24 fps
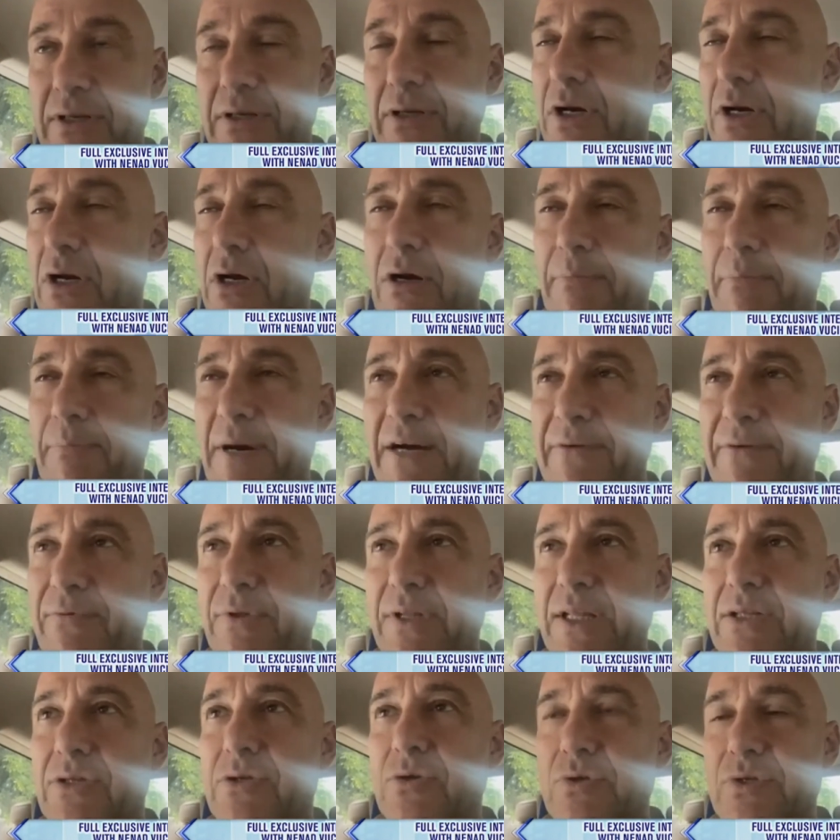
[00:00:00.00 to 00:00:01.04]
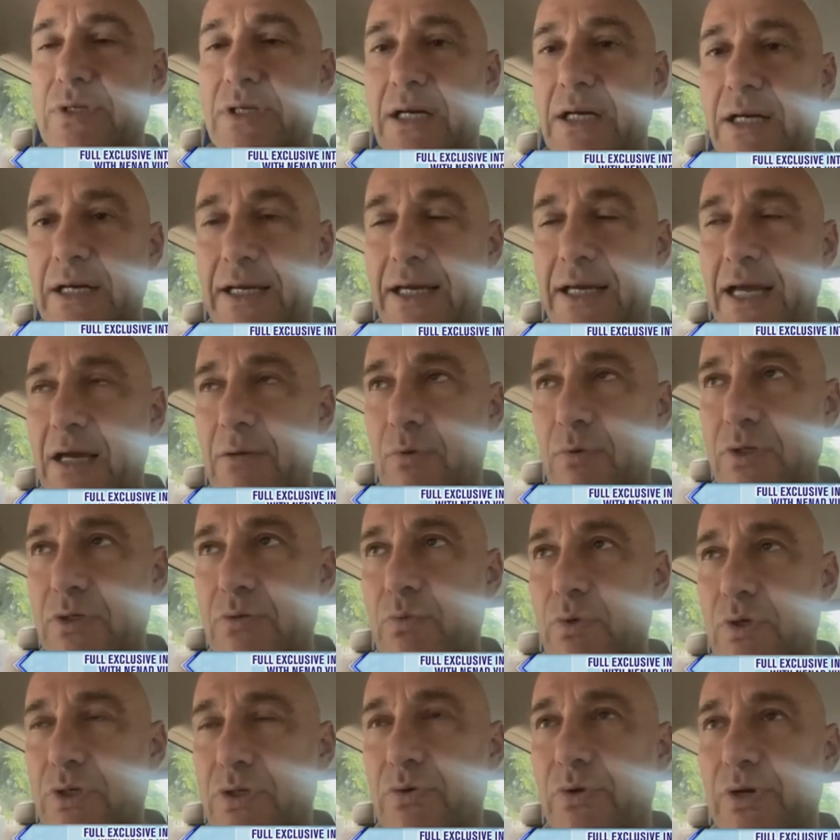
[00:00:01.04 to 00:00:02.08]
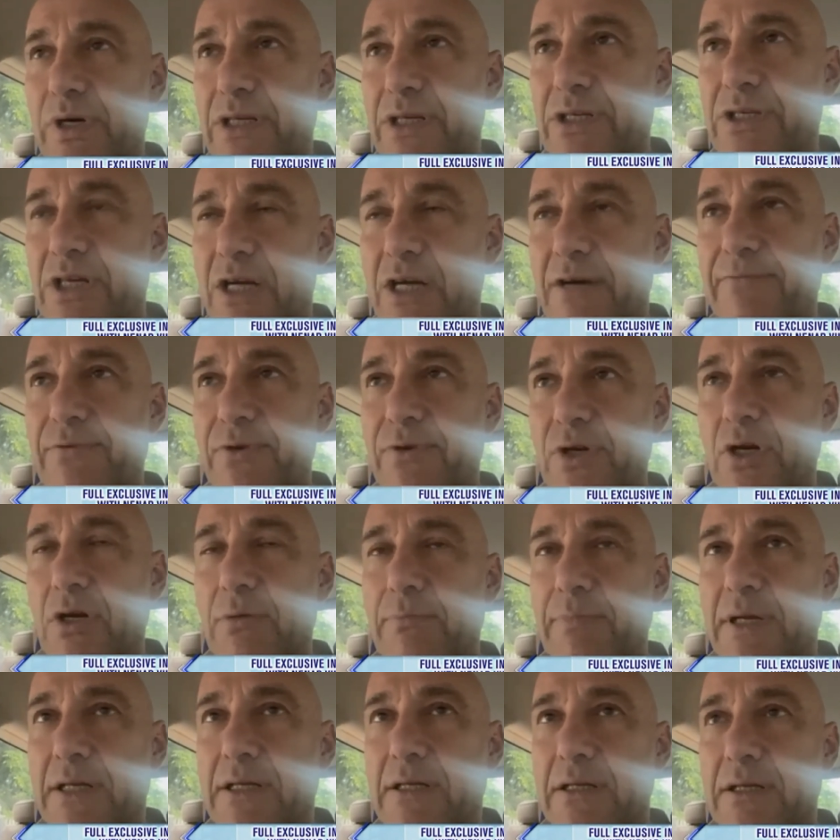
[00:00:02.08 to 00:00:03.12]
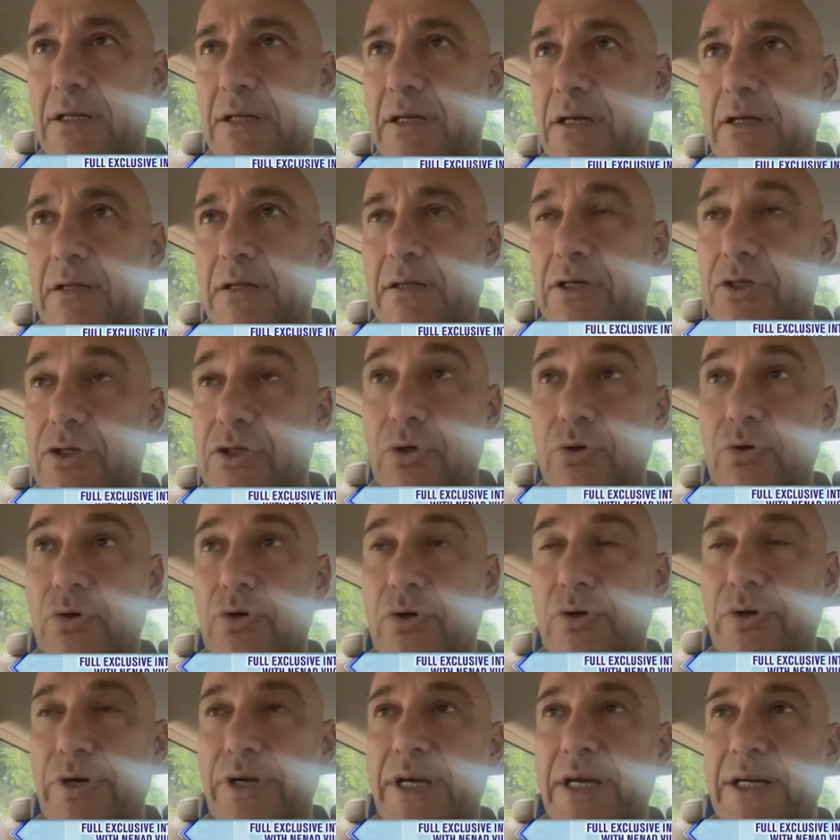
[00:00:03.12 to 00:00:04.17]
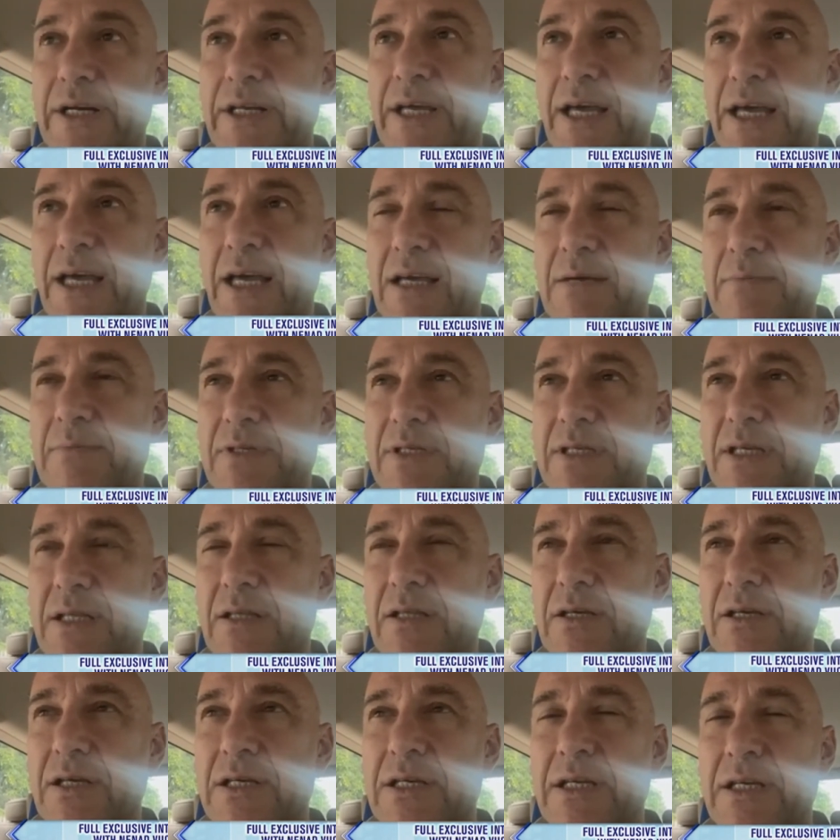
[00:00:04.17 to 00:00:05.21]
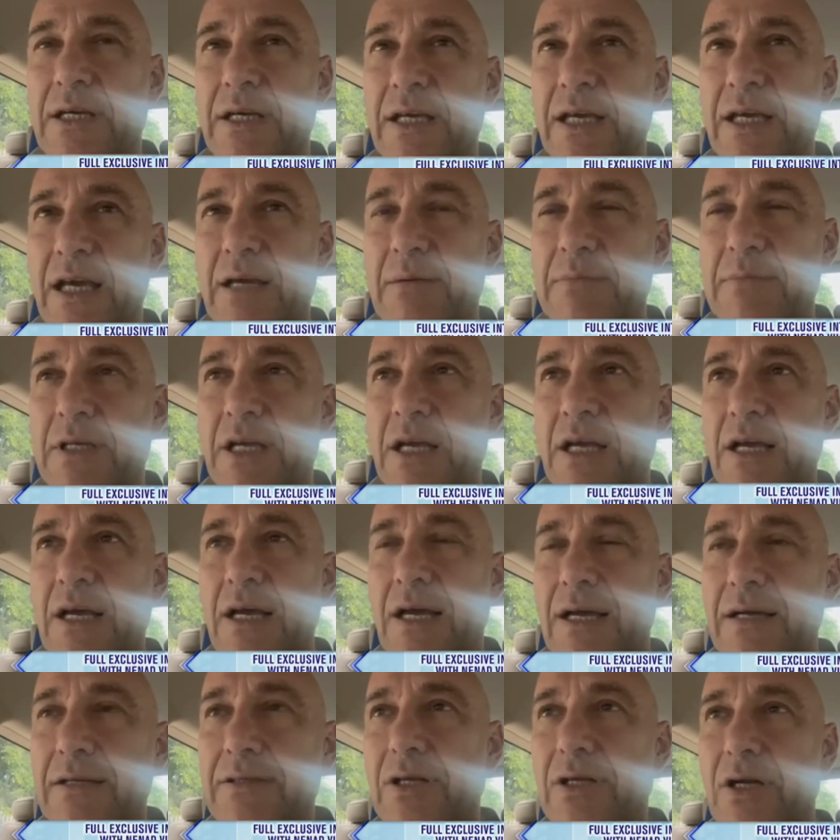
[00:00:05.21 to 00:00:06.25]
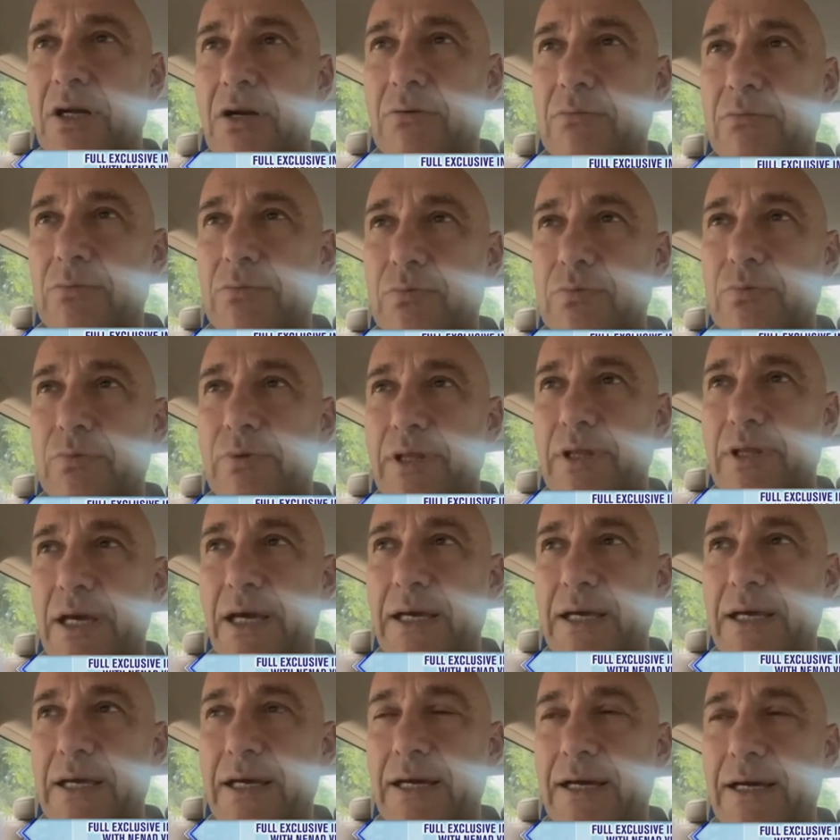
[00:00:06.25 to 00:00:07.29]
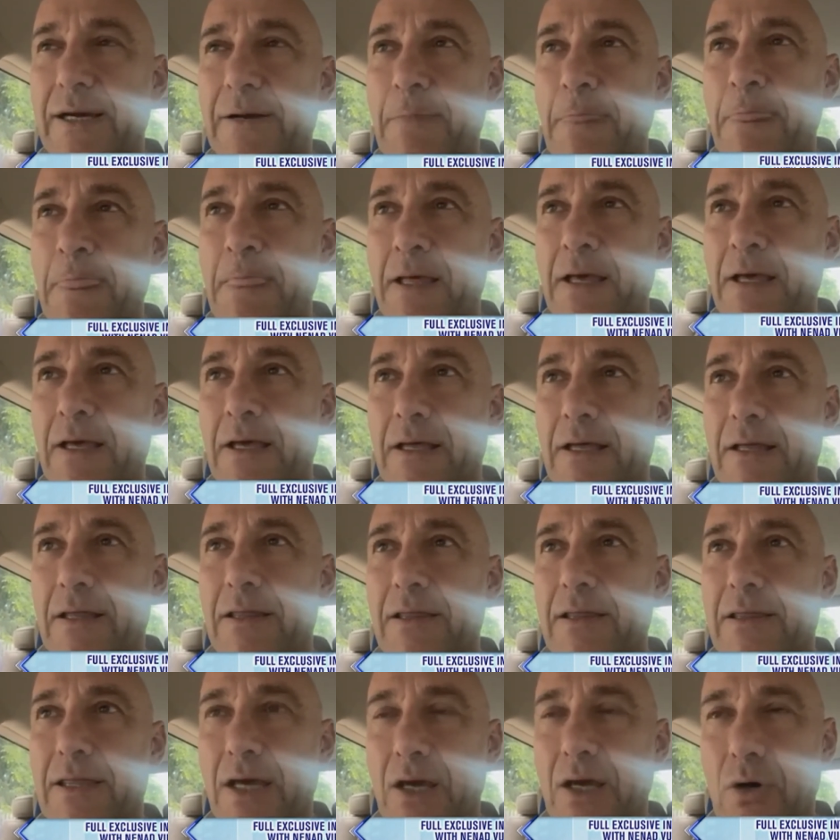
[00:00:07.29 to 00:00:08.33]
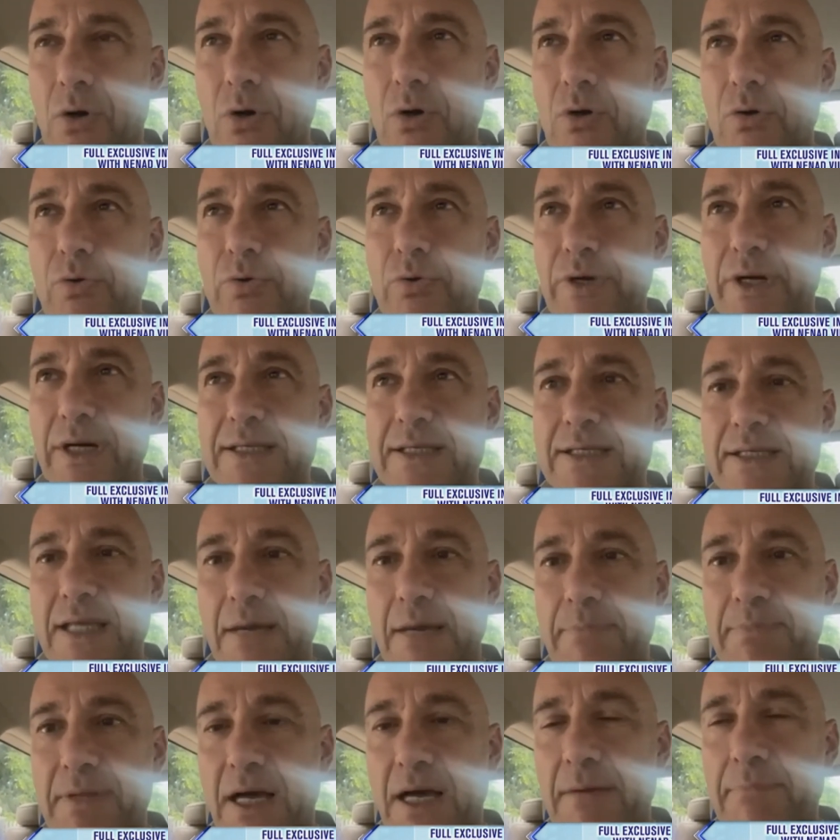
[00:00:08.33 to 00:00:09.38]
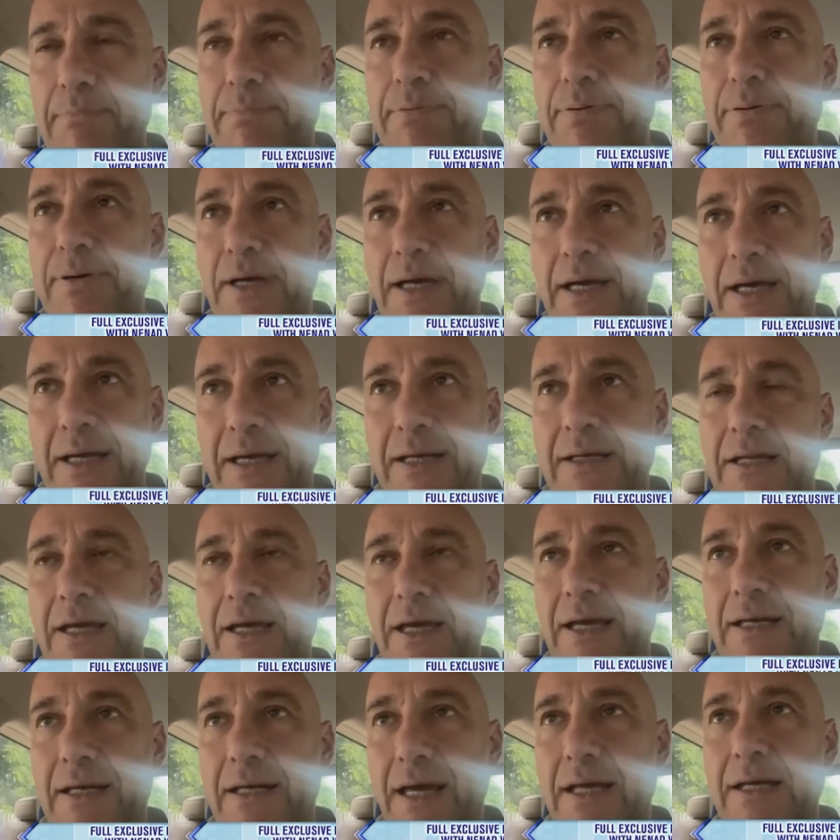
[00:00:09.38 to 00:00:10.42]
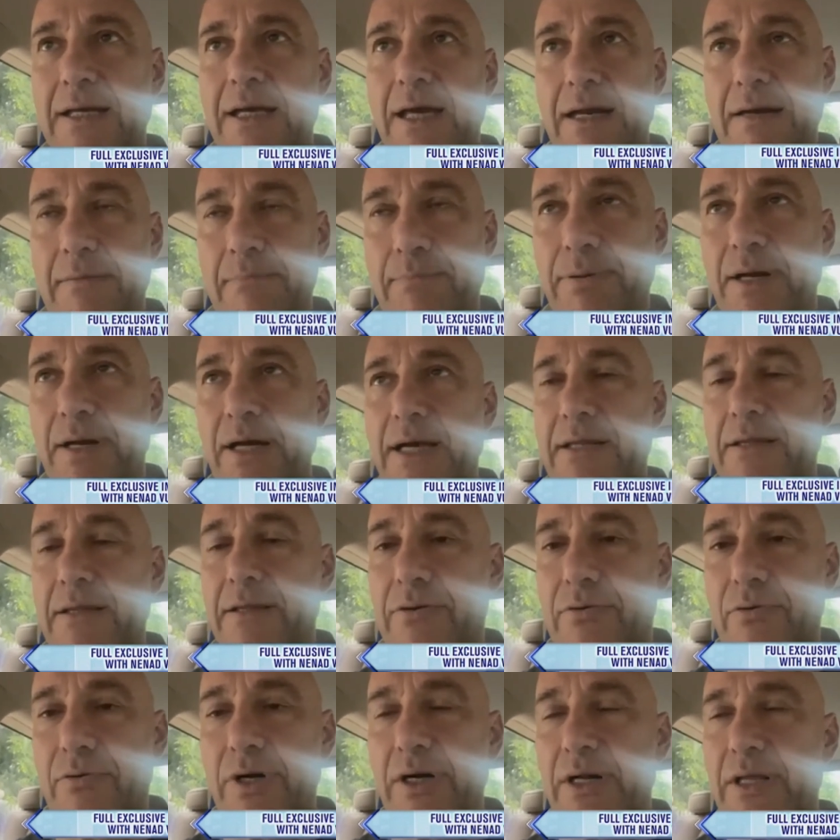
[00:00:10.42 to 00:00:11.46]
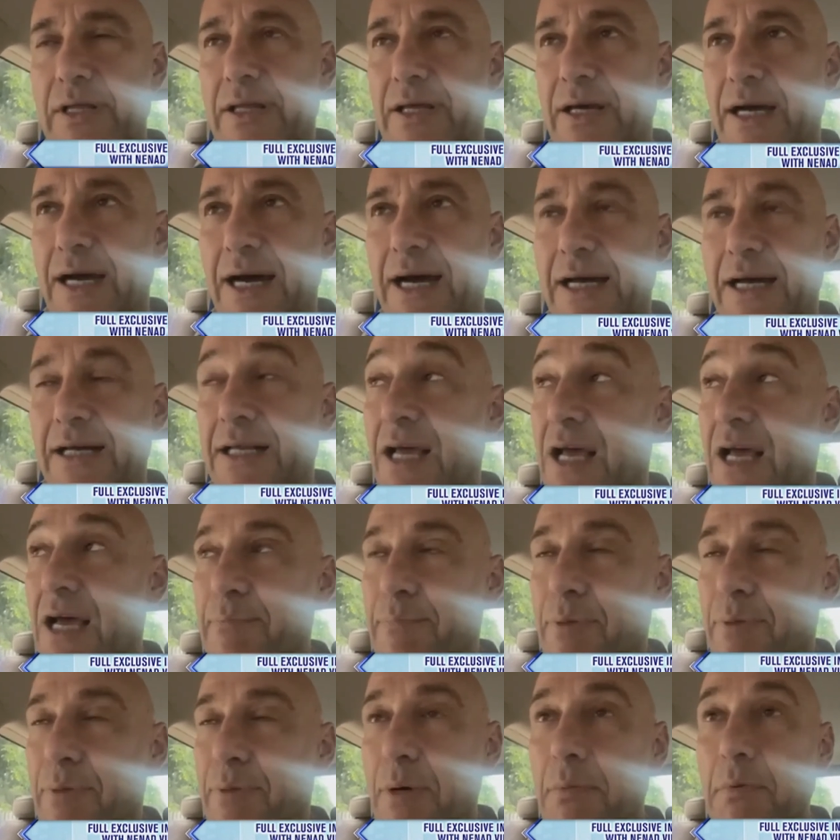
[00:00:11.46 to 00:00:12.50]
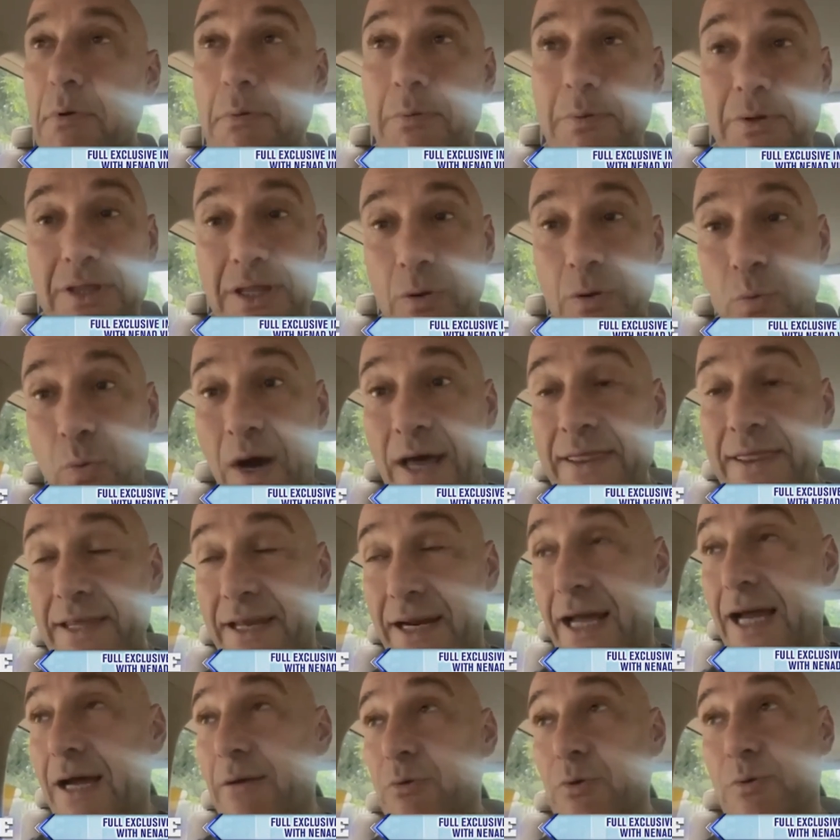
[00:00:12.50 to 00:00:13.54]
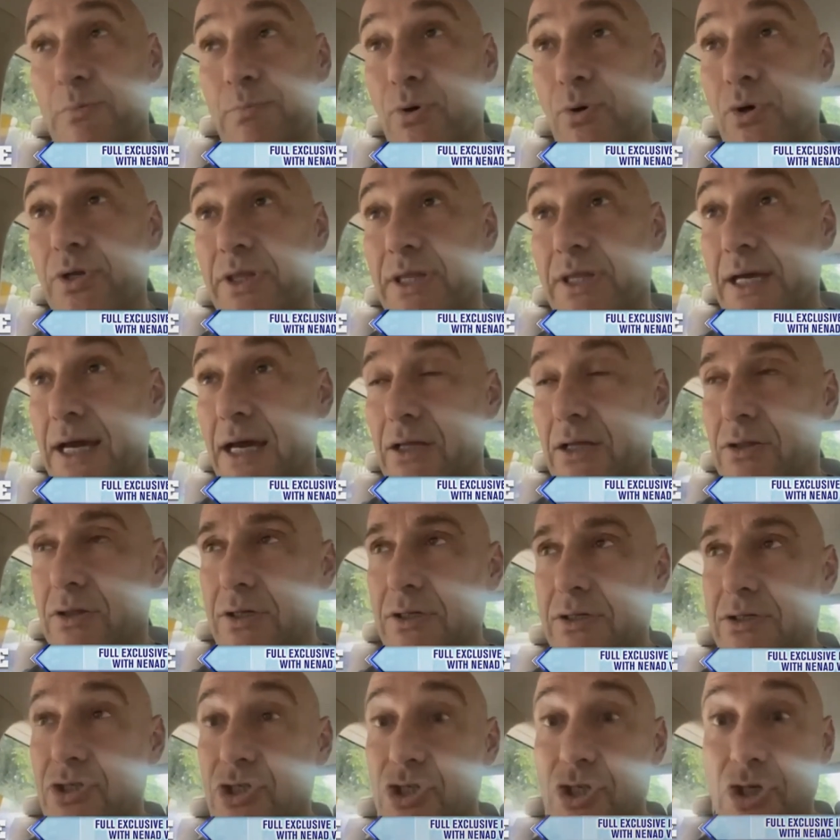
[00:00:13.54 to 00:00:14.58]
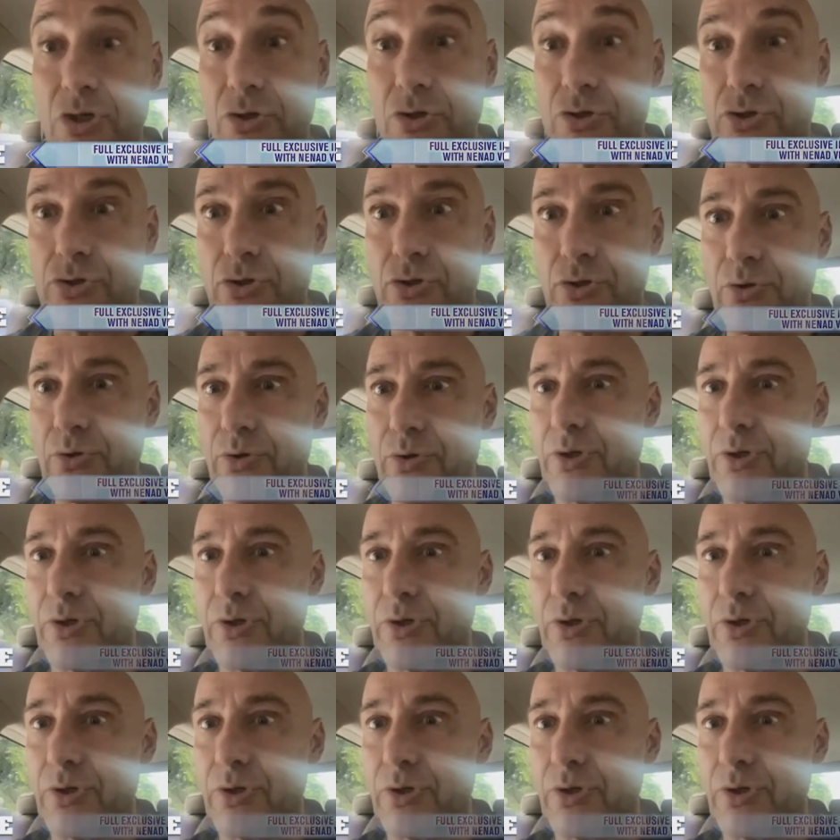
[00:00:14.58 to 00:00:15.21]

you know, apart from that New Zealand game was was really tough, you know. But the the two Korean games and the India game, you know, they uh, they all really stepped up and, and, and, and played really hard. Probably the one that I would point out is Geo Chiu, you